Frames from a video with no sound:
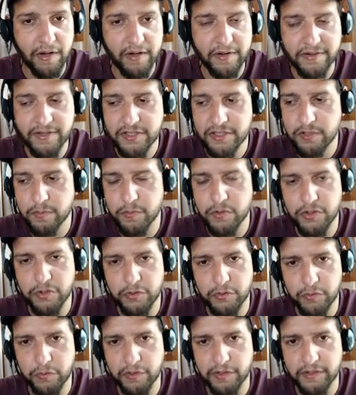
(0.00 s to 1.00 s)

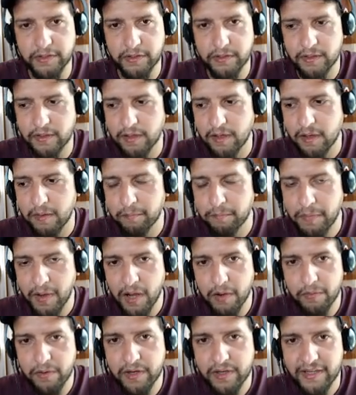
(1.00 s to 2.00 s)
Distribution Unit.
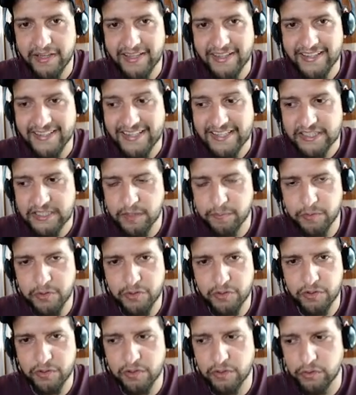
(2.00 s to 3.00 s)
Power
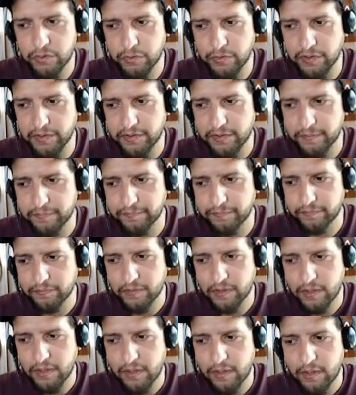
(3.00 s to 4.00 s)
Distribution Unit.
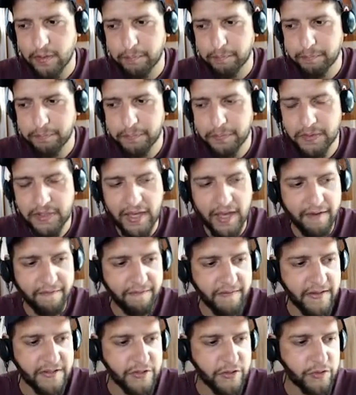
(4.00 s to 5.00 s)

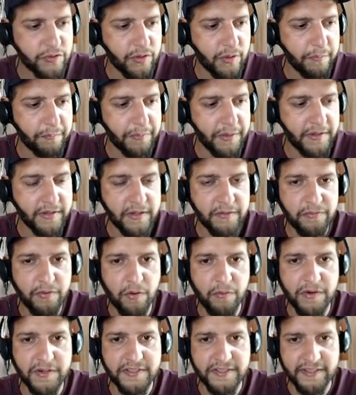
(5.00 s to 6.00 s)
PFS is your Pretty
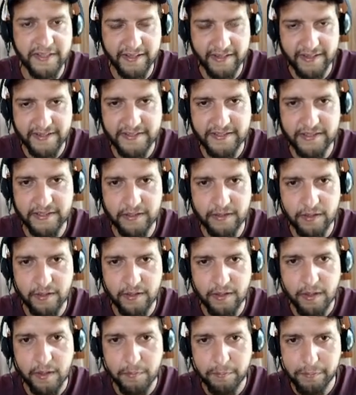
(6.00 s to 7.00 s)
Forward Secrecy.
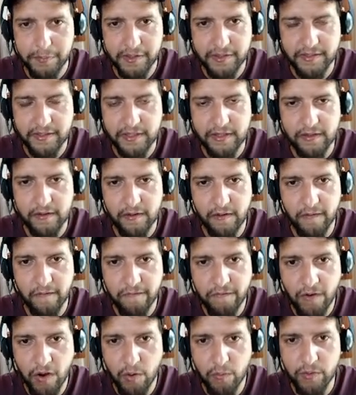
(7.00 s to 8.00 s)
Pretty
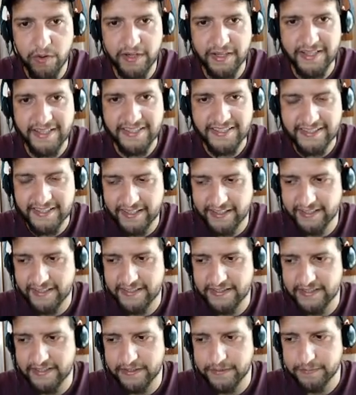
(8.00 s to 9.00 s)
Forward Secrecy.